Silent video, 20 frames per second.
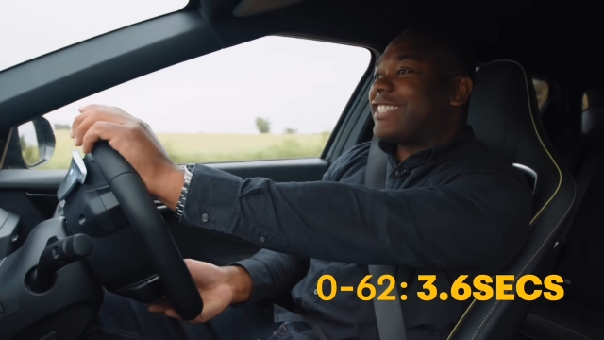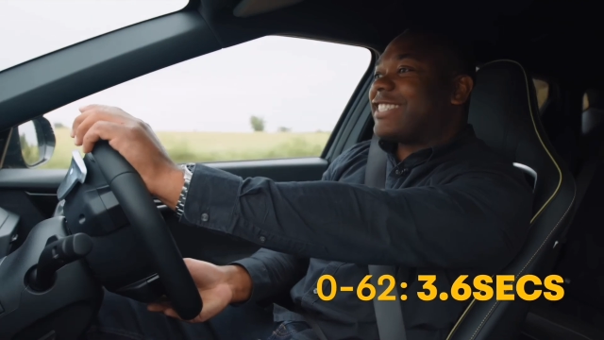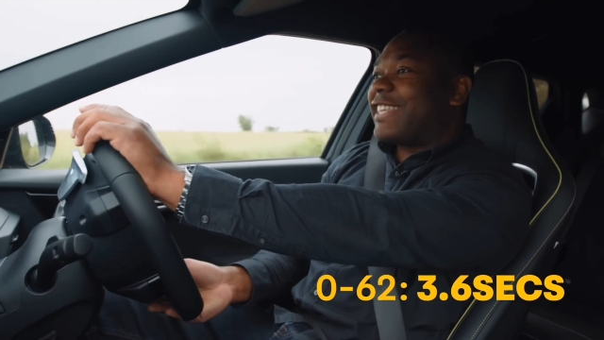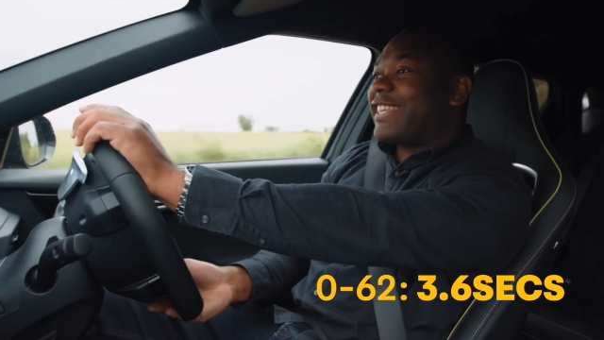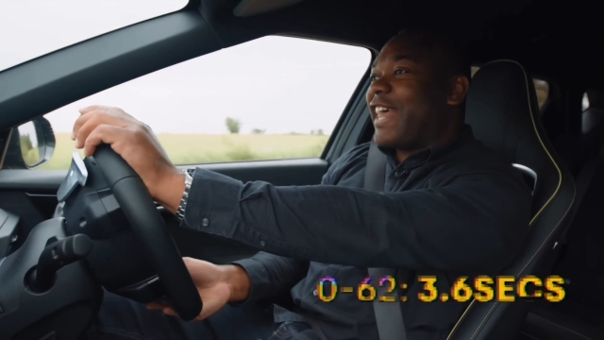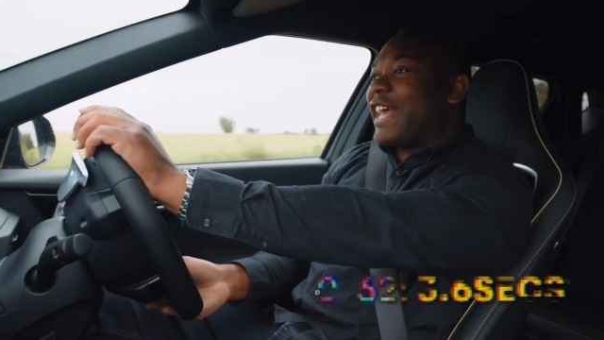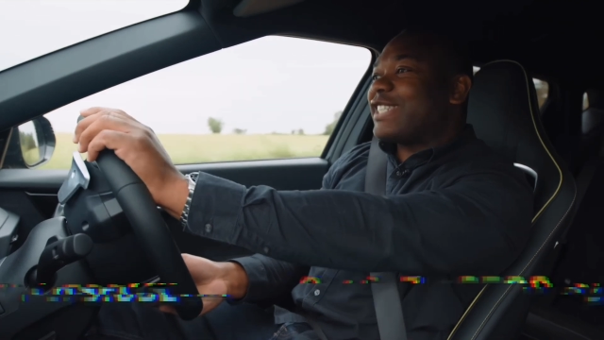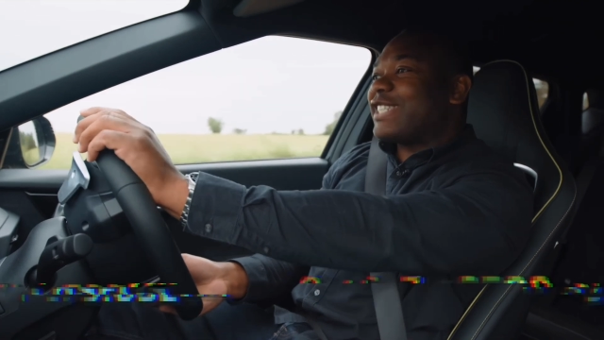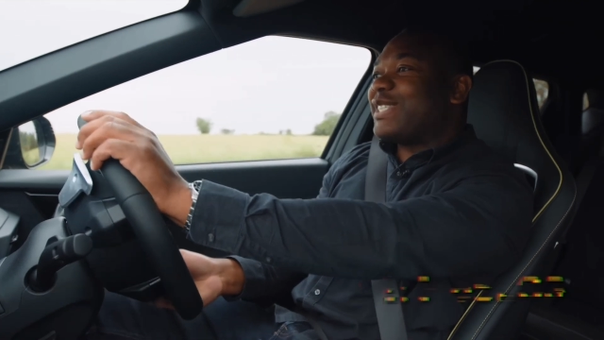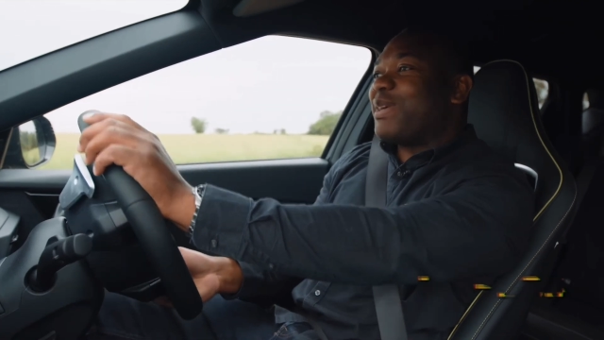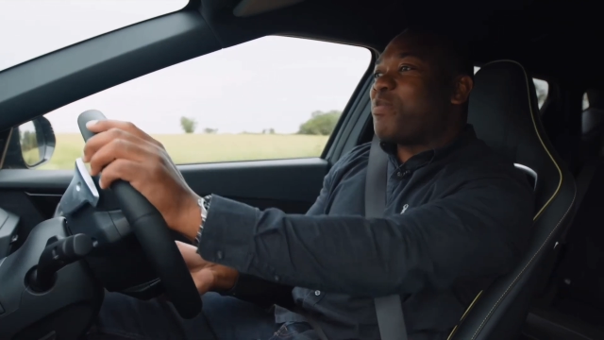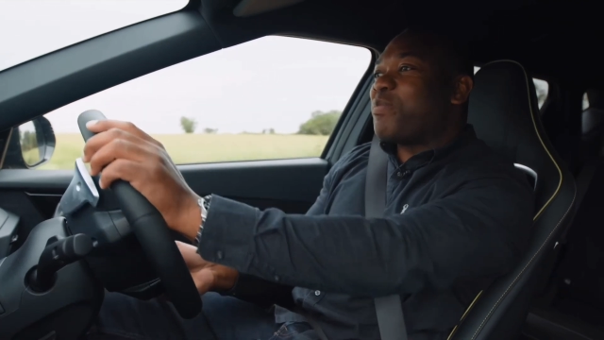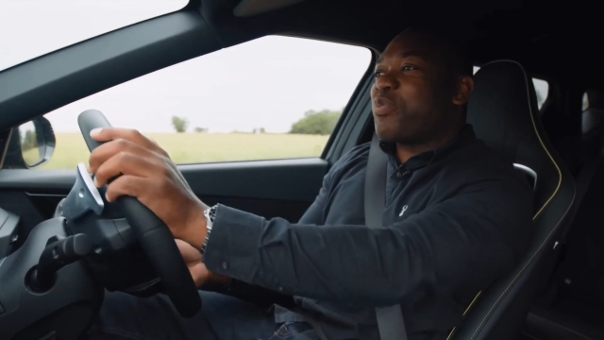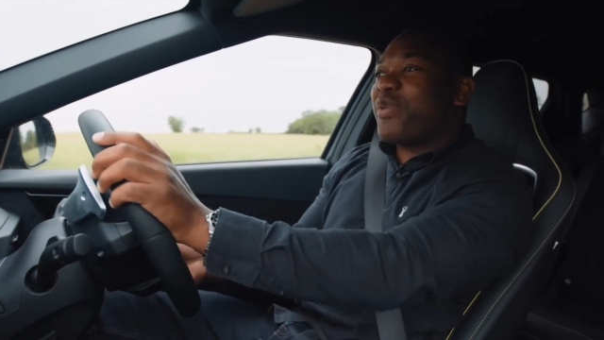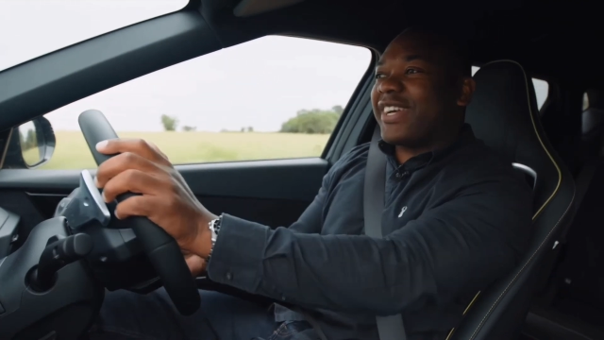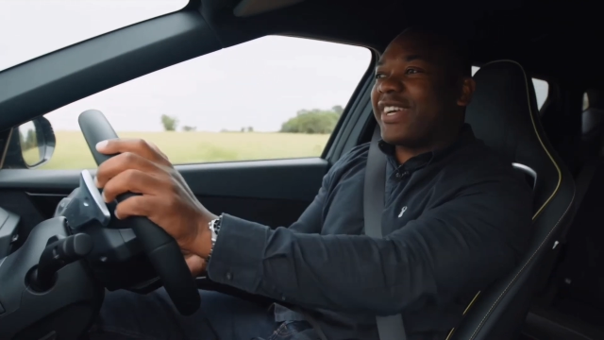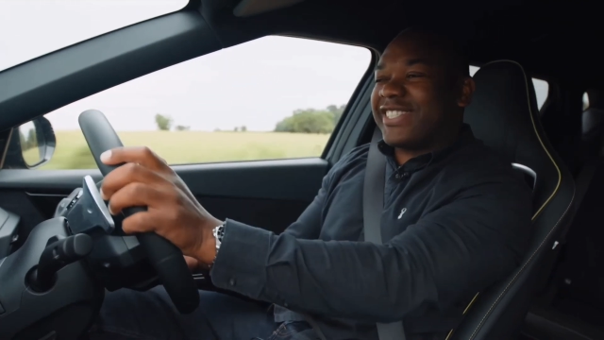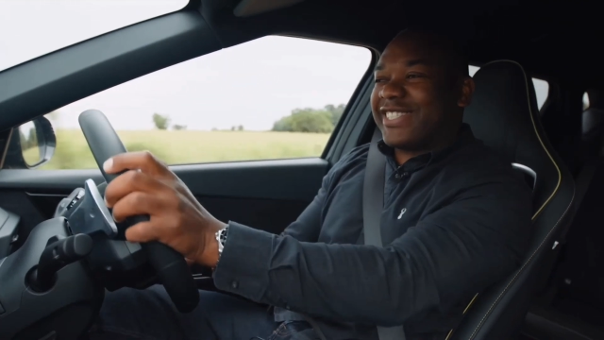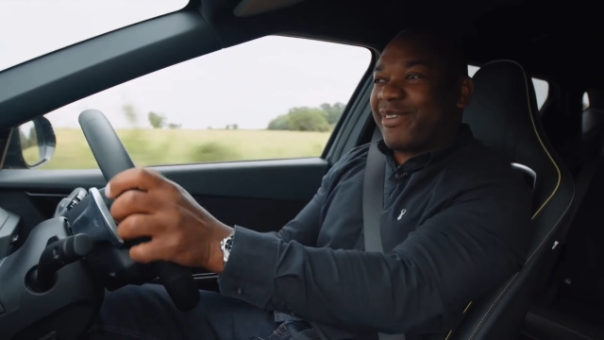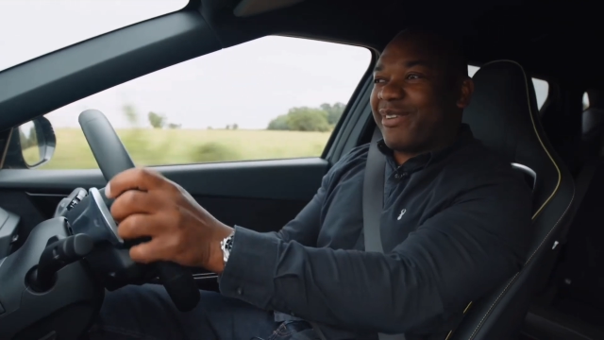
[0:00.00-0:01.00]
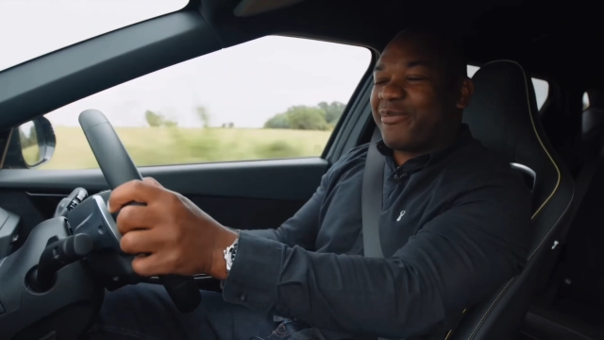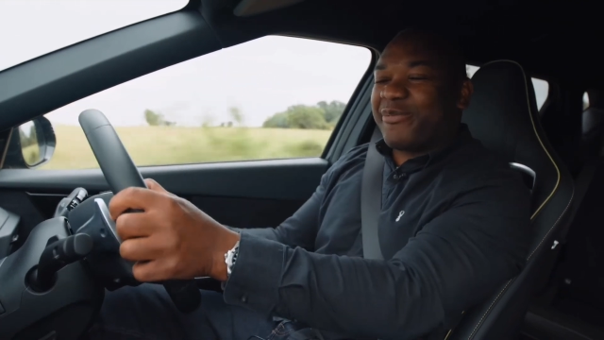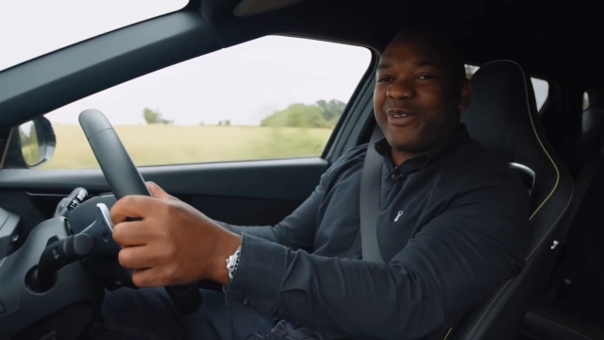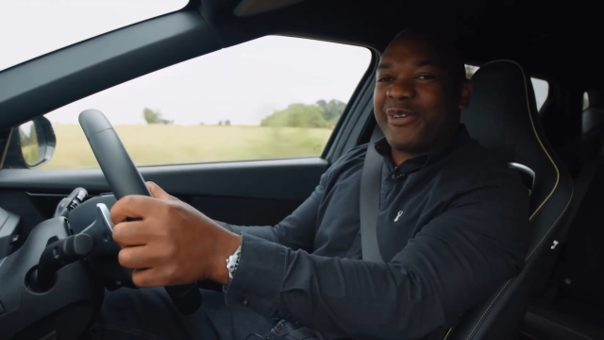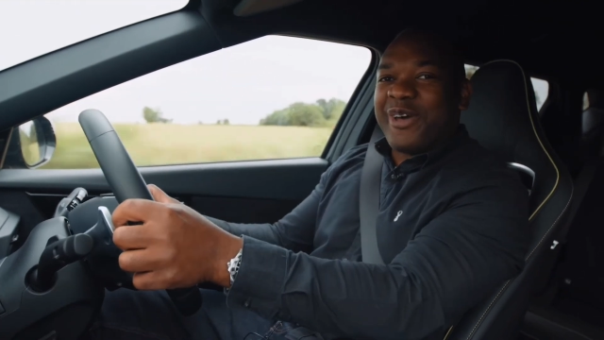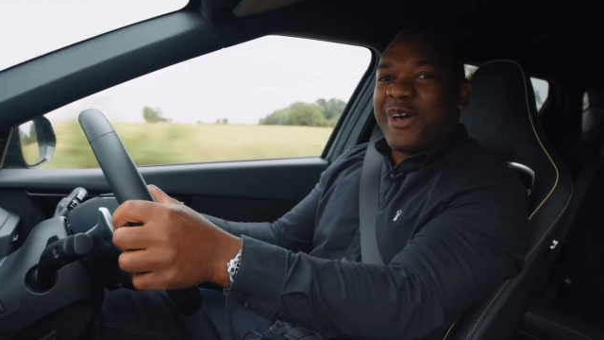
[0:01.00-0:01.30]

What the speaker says: so that's impressive